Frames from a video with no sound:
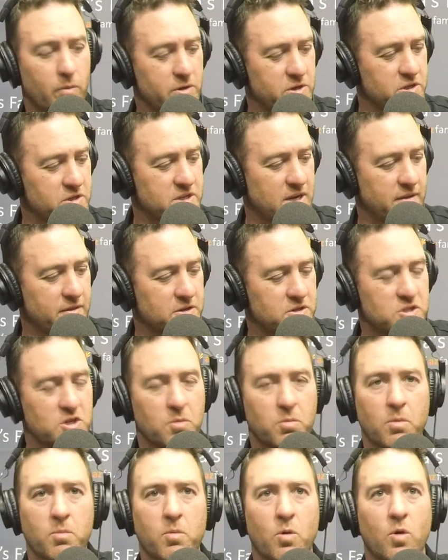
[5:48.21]
just had the
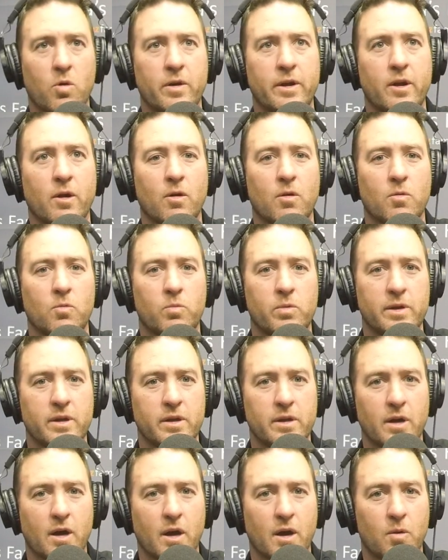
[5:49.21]
Super Bowl here.
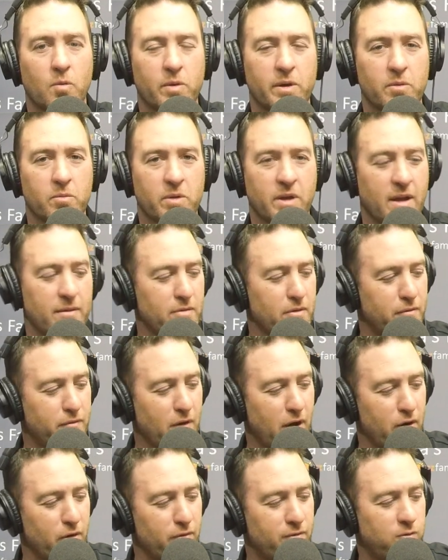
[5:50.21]
We have the
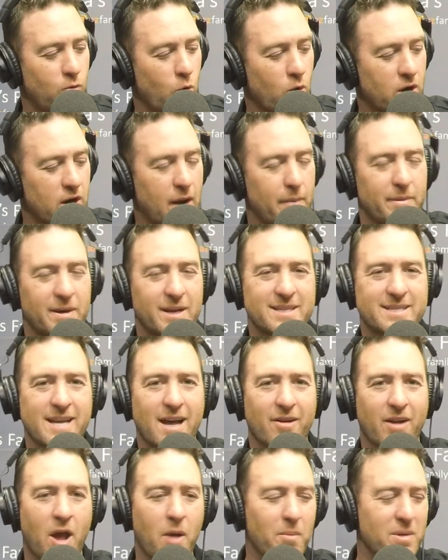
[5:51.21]
Final Four coming to
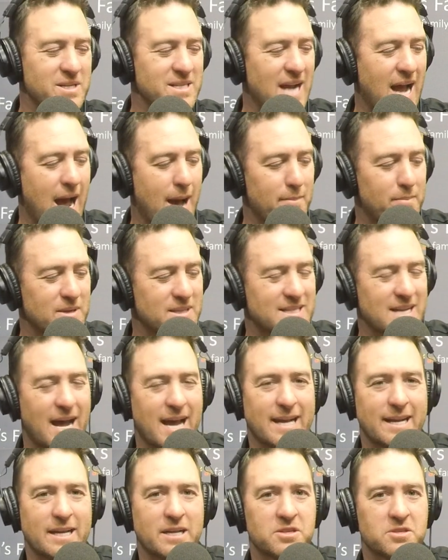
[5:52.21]
town. How much
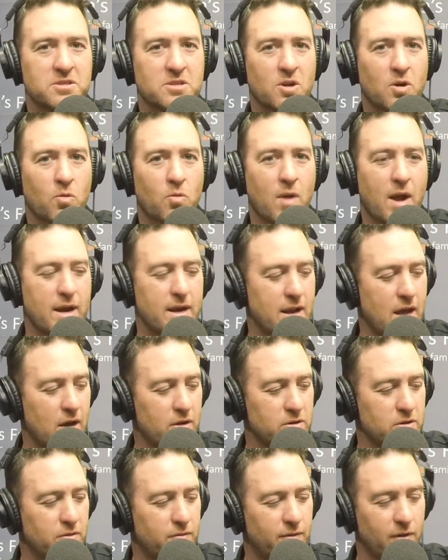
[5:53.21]
appetite is there right now,
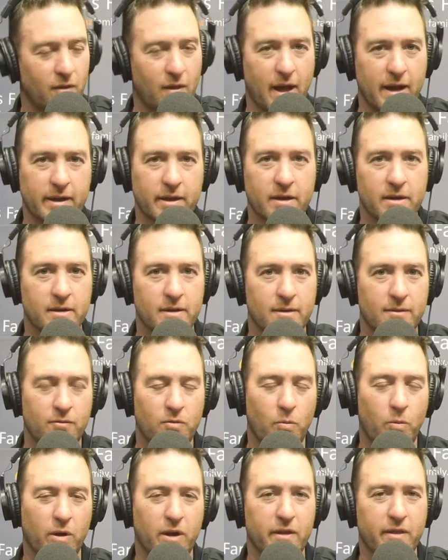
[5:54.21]
do you feel like,
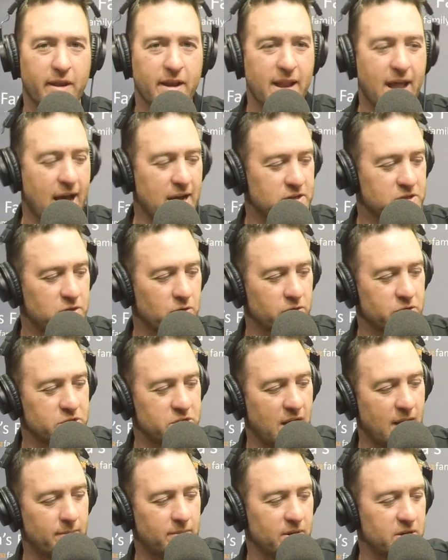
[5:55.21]
for bringing the national
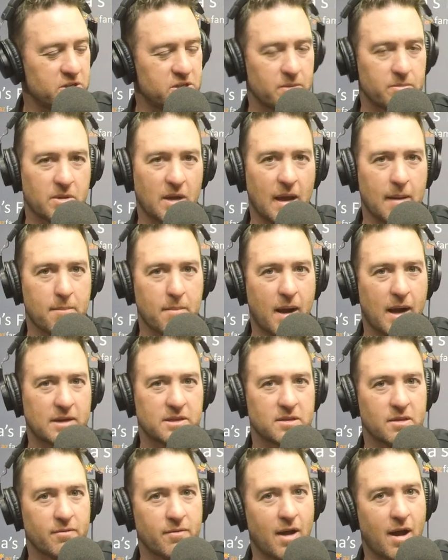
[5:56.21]
championship game back
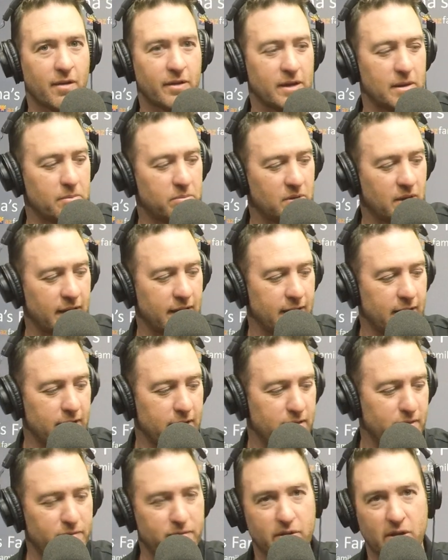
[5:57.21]
to the Valley and playing it
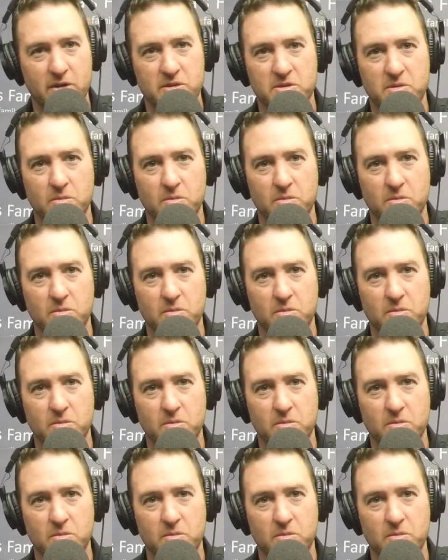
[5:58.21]
in the Fiesta